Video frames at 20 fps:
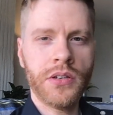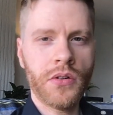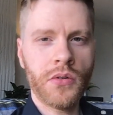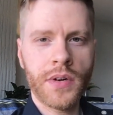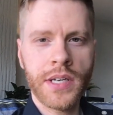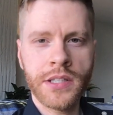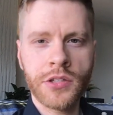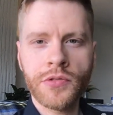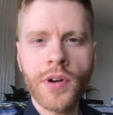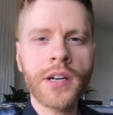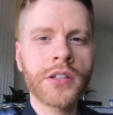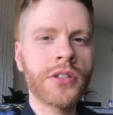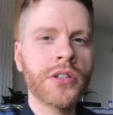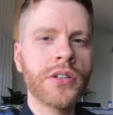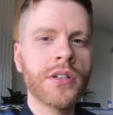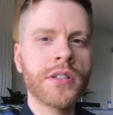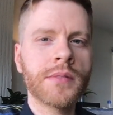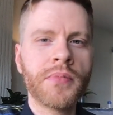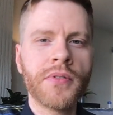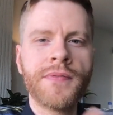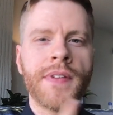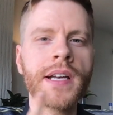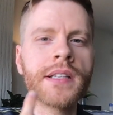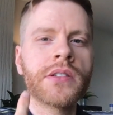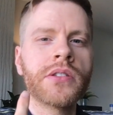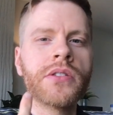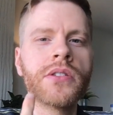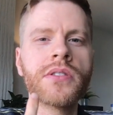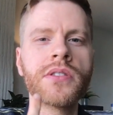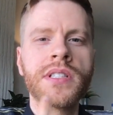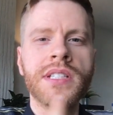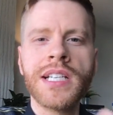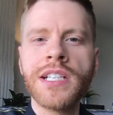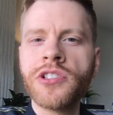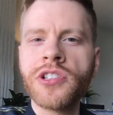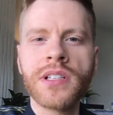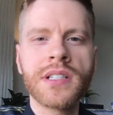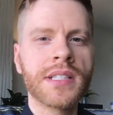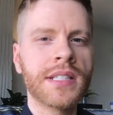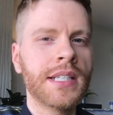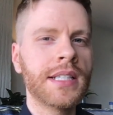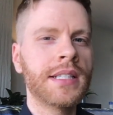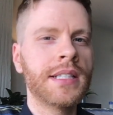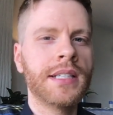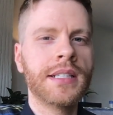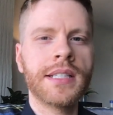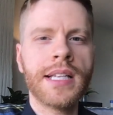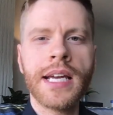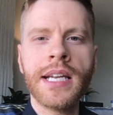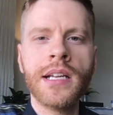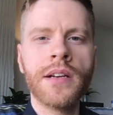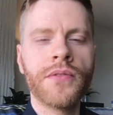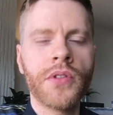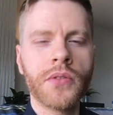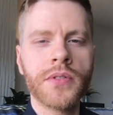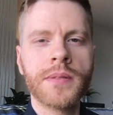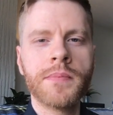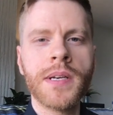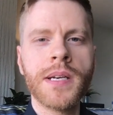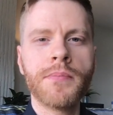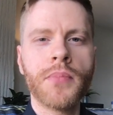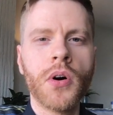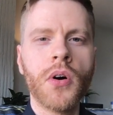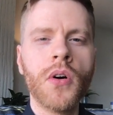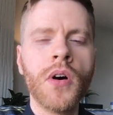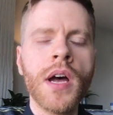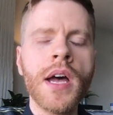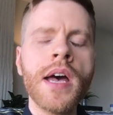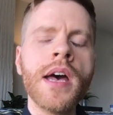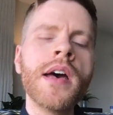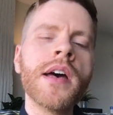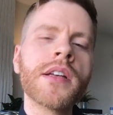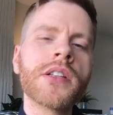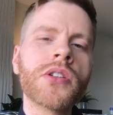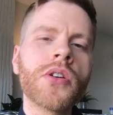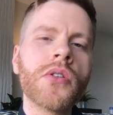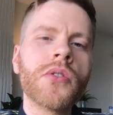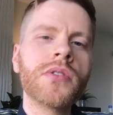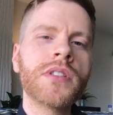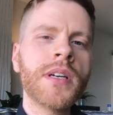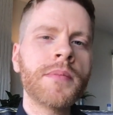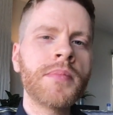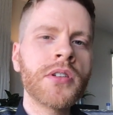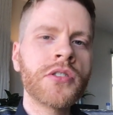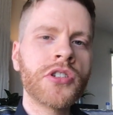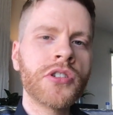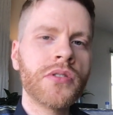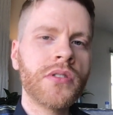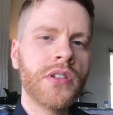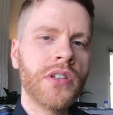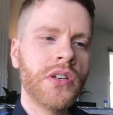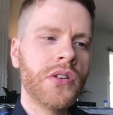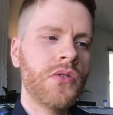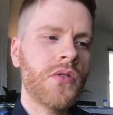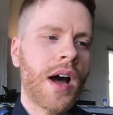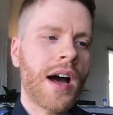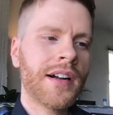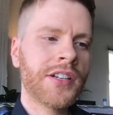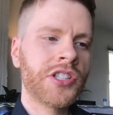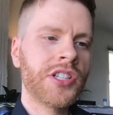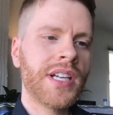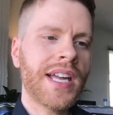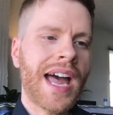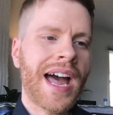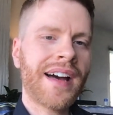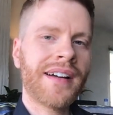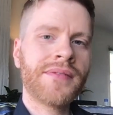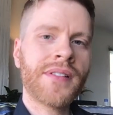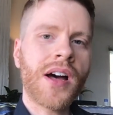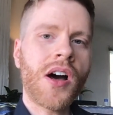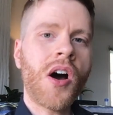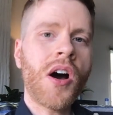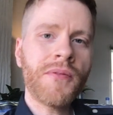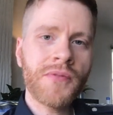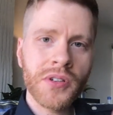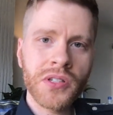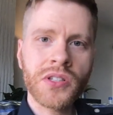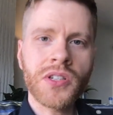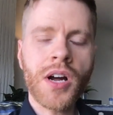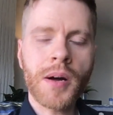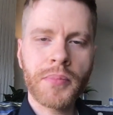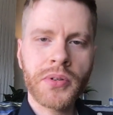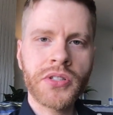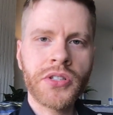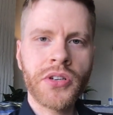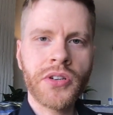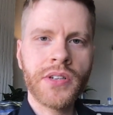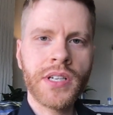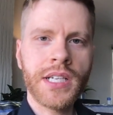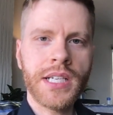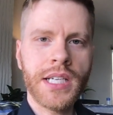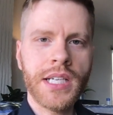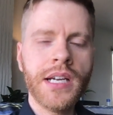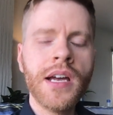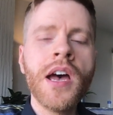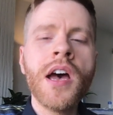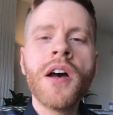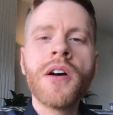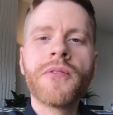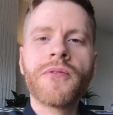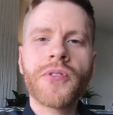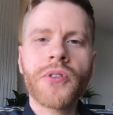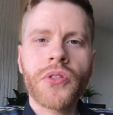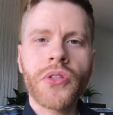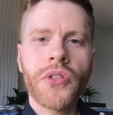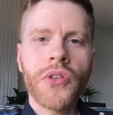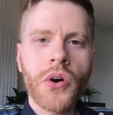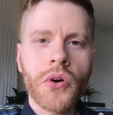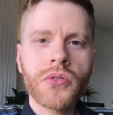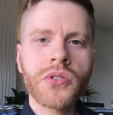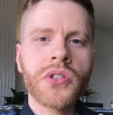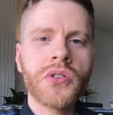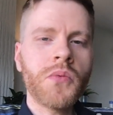instructors, professors, teaching assistants, any of those people. So WGU actually offers an opportunity for those who